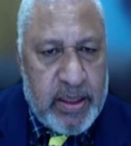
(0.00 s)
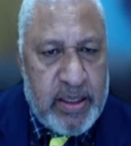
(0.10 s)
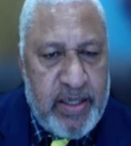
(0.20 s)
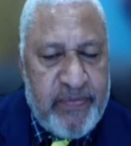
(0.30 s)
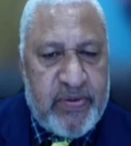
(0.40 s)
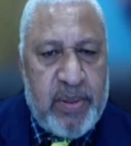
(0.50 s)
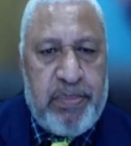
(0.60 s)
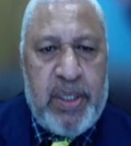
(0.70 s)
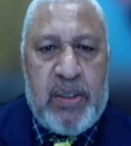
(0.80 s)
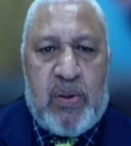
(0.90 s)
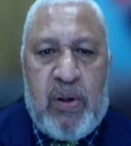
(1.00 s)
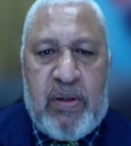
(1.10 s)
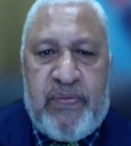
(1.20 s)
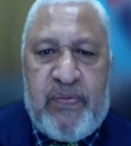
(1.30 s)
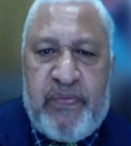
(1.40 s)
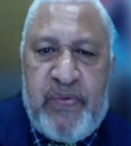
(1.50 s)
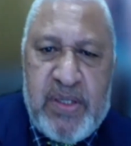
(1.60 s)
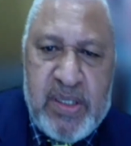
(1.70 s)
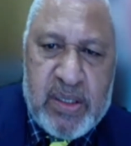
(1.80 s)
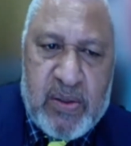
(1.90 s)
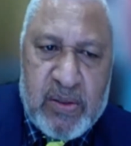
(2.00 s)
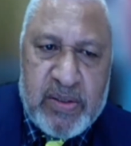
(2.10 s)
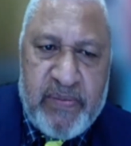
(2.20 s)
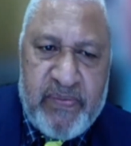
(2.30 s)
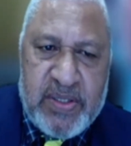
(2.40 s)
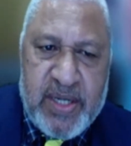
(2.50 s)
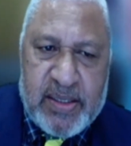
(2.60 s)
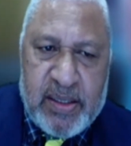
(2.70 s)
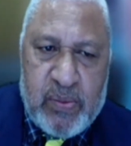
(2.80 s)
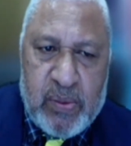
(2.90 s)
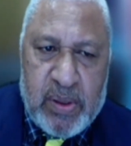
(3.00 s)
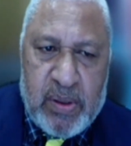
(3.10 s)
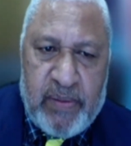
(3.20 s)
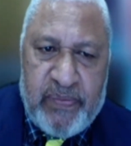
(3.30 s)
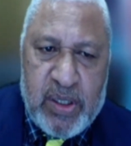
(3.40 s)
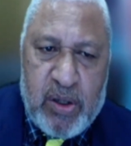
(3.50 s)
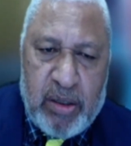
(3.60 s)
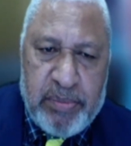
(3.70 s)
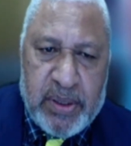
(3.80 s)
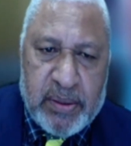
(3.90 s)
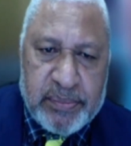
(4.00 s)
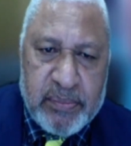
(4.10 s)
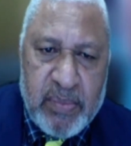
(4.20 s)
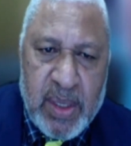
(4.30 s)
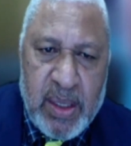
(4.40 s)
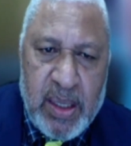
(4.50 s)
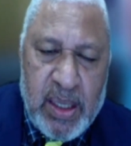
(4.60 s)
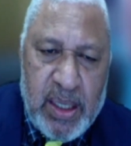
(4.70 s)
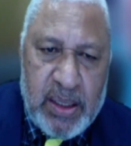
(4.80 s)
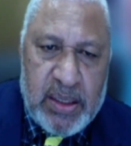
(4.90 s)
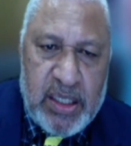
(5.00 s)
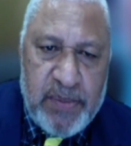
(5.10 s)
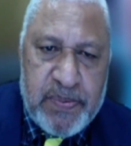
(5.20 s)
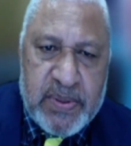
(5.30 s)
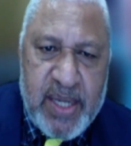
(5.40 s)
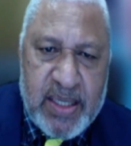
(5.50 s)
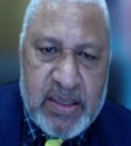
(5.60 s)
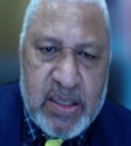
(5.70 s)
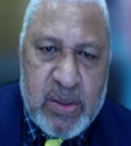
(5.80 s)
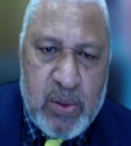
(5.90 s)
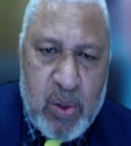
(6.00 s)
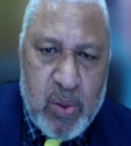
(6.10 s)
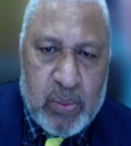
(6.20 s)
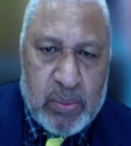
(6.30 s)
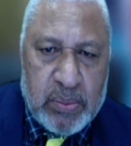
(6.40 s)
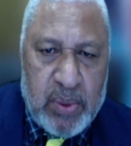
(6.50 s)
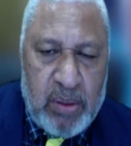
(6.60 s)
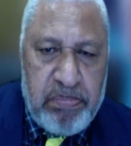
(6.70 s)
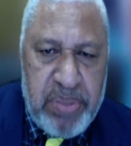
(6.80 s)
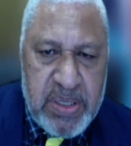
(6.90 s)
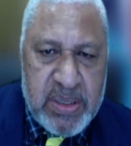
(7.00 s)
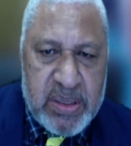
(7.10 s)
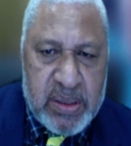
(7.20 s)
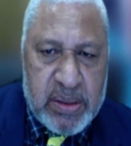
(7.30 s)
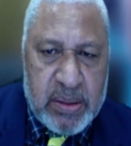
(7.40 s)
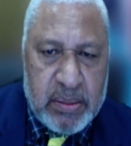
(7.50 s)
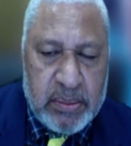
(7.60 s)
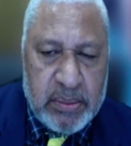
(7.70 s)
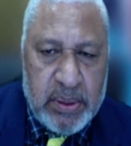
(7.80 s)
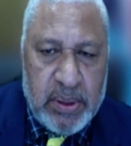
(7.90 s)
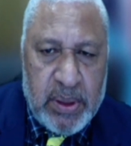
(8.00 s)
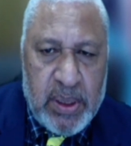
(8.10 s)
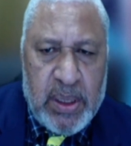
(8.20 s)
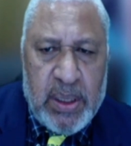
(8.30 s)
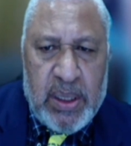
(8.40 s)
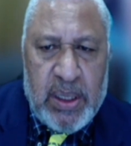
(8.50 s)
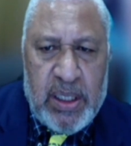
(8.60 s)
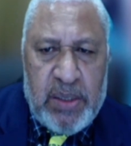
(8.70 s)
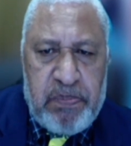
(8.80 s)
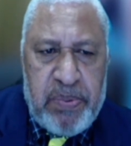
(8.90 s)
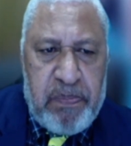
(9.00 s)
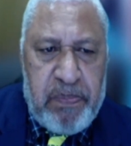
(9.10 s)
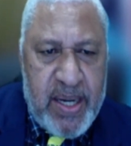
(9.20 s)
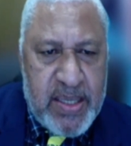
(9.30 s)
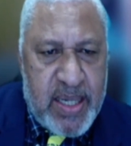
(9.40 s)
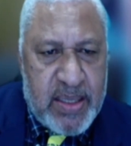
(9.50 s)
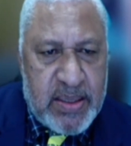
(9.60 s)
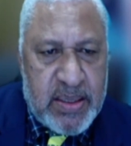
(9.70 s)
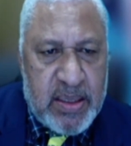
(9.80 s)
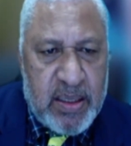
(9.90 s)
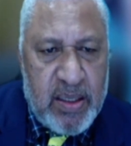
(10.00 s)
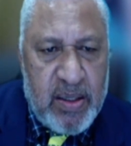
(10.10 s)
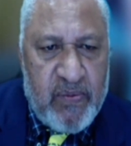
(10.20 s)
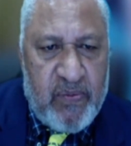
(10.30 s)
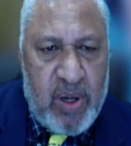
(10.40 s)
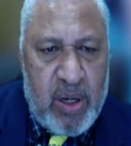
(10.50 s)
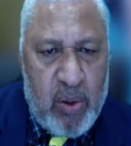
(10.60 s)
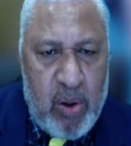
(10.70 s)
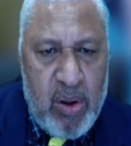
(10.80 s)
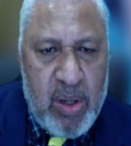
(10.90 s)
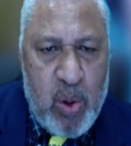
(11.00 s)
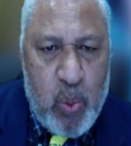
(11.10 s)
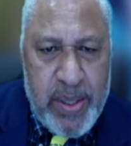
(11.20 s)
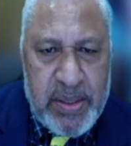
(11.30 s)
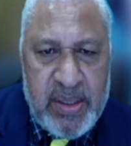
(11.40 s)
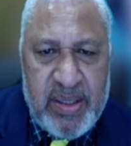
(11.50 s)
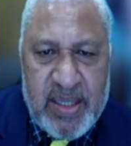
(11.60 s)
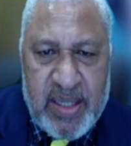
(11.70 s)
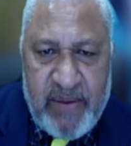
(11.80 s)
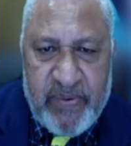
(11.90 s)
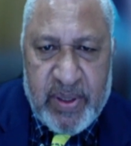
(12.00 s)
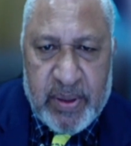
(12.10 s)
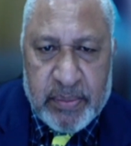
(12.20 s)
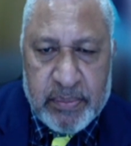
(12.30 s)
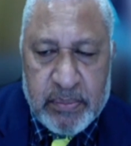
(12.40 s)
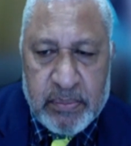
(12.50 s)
It lifts the burden cost for Fijians across every sector of the economy. It keeps taxes low on businesses. It prepares us for a long-awaited recovery.